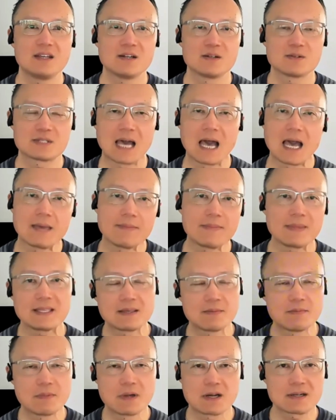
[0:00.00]
timing the
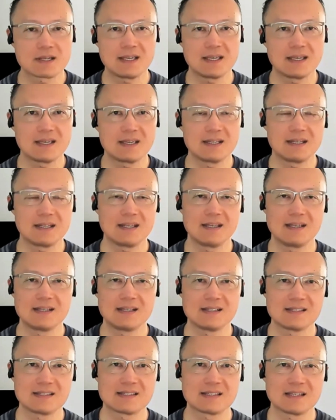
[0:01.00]
market
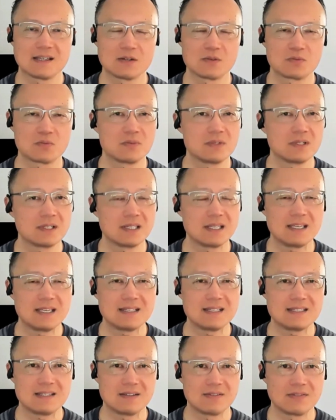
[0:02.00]
is a really
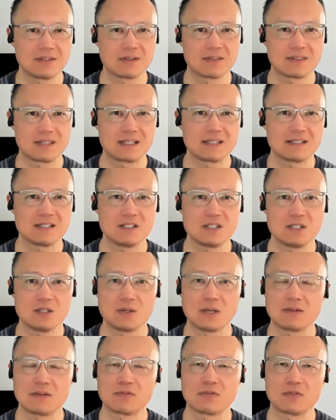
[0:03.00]
difficult thing to do.
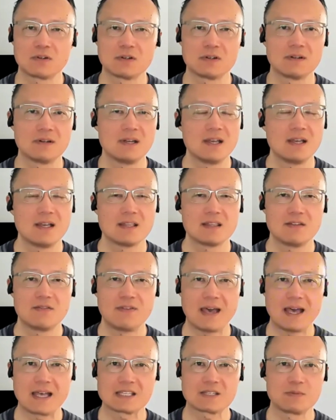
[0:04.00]
And for the
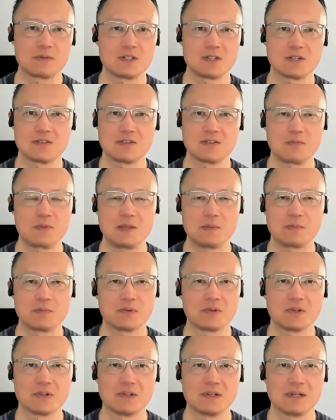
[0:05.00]
vast majority of
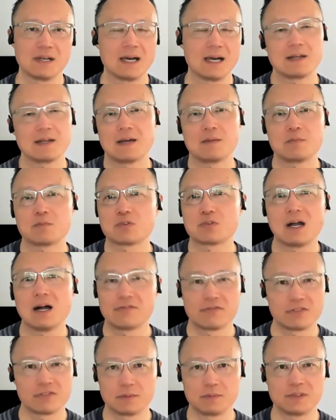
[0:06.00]
people,
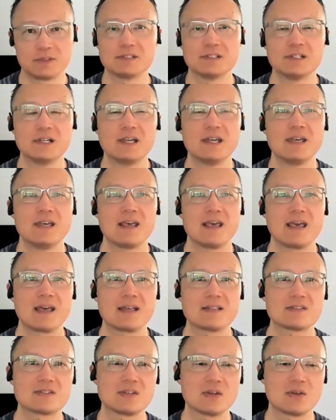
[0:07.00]
unprofitable.
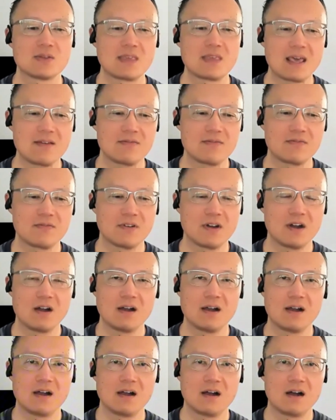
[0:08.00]
And so they've
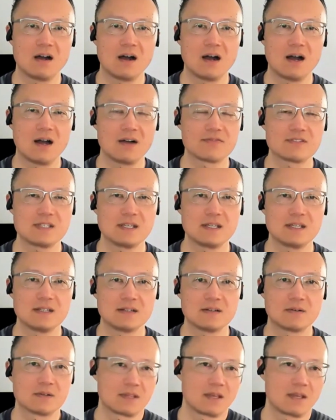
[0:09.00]

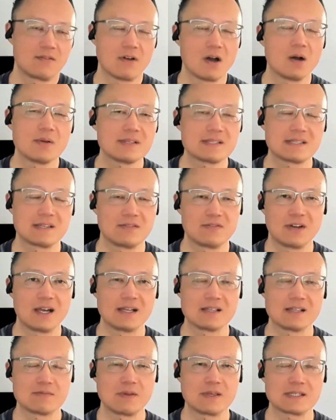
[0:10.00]
always
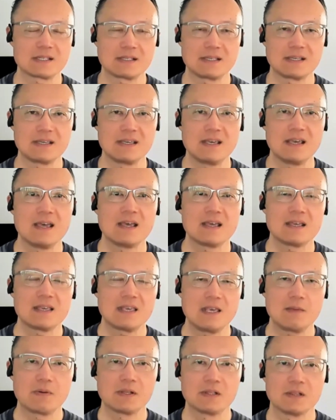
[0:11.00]
advised basically
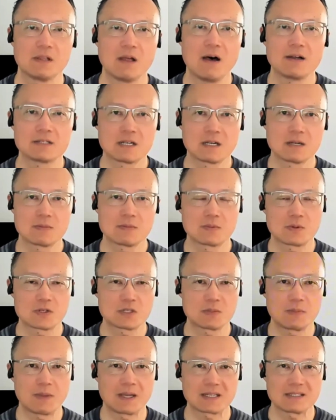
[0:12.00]
keep a long-term
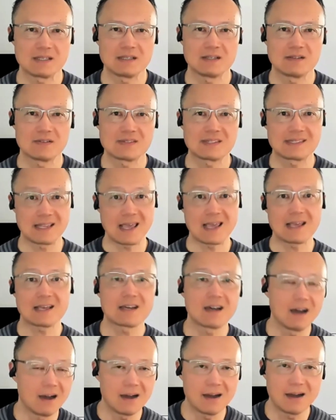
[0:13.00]
perspective, stay
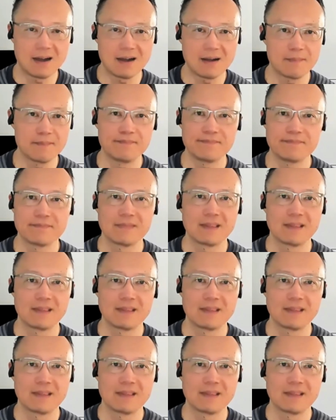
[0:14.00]
calm,